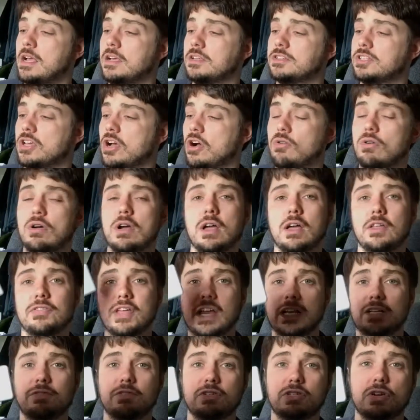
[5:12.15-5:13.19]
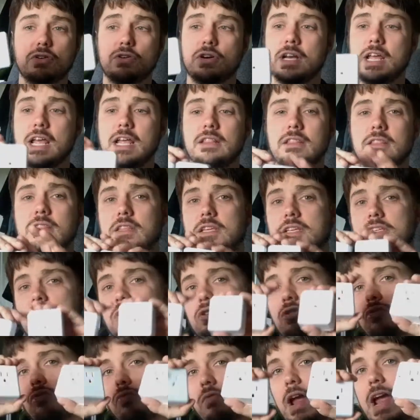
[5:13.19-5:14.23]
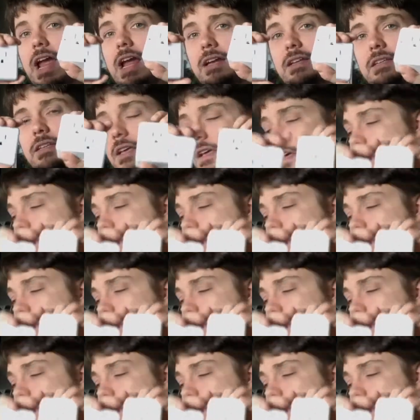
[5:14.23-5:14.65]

So thanks for tuning in. These are great.